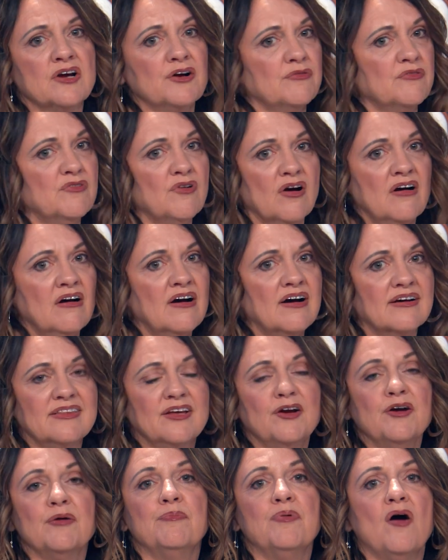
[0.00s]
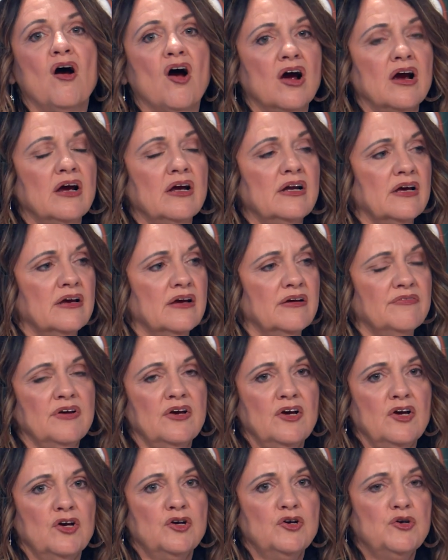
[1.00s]
aren't wrong. They're right. part of
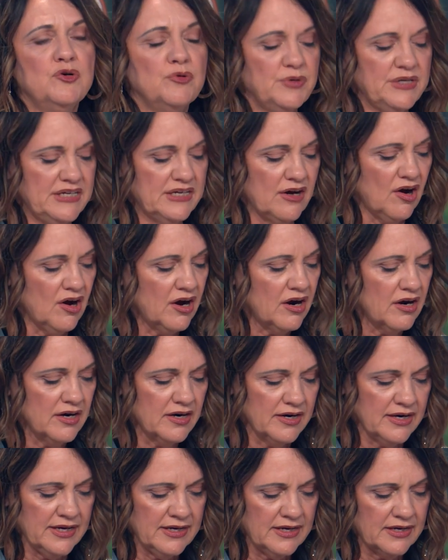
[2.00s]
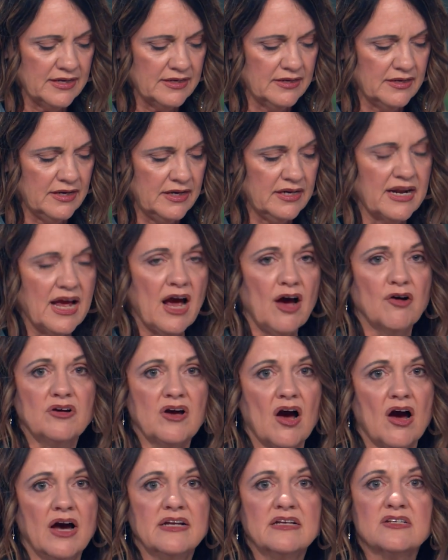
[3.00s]
who we are and, and how
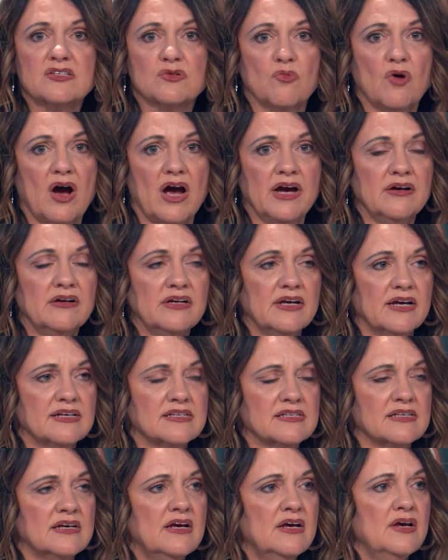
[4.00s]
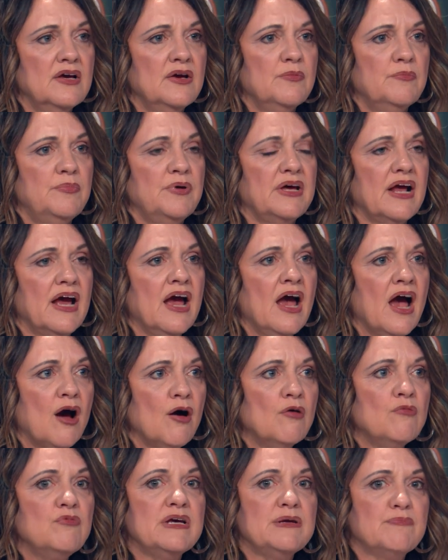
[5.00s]
God has wired us. Yep. But
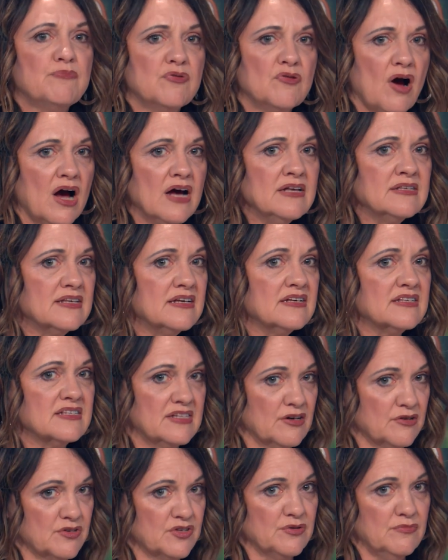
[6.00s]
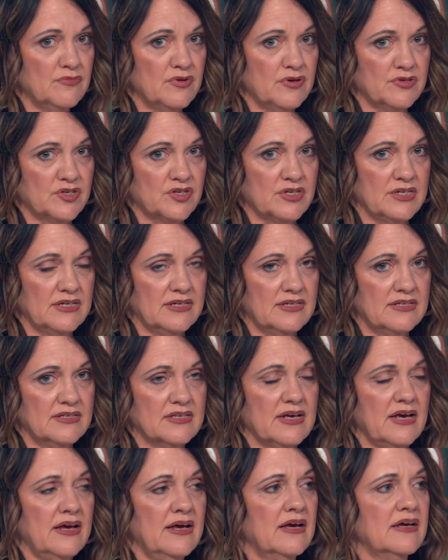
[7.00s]
how we process those
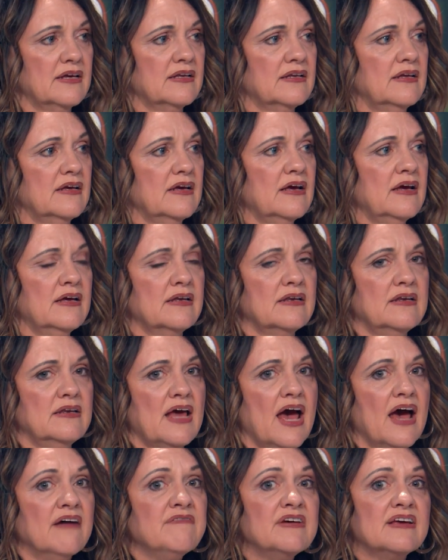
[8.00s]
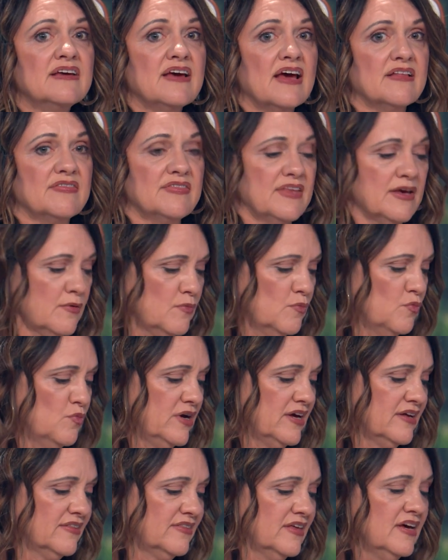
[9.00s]
emotions and, and navigate them
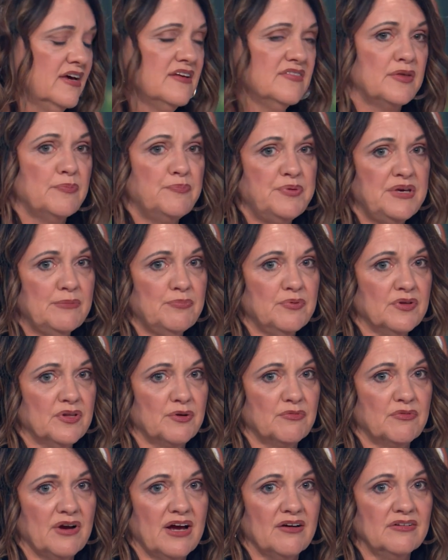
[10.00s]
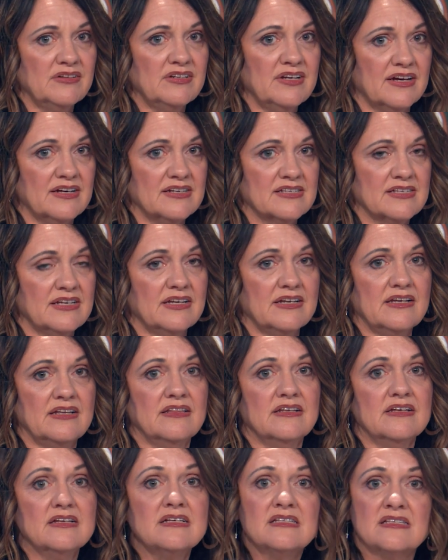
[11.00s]
with the people around us yeah. and
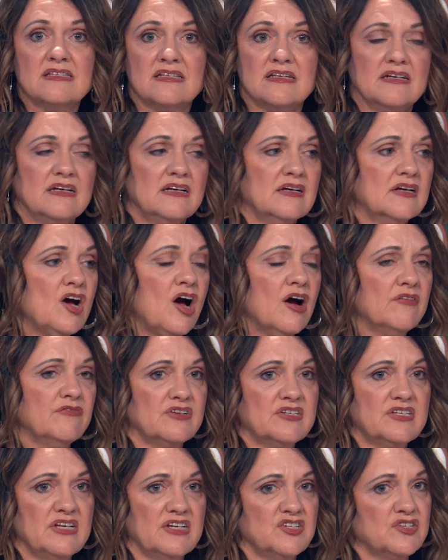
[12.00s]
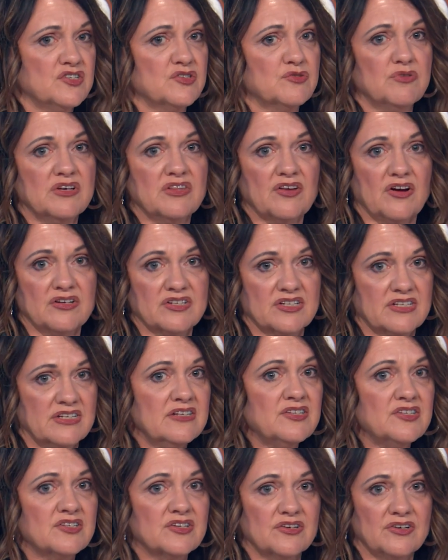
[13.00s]
in this conversations with our
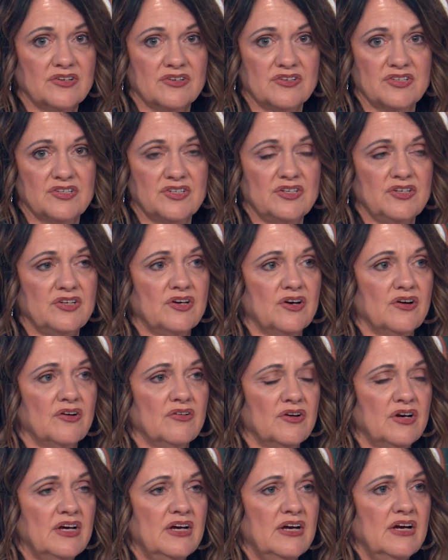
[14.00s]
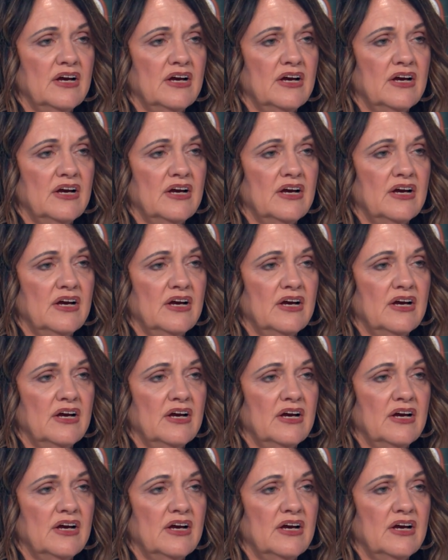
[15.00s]
sisters, you know,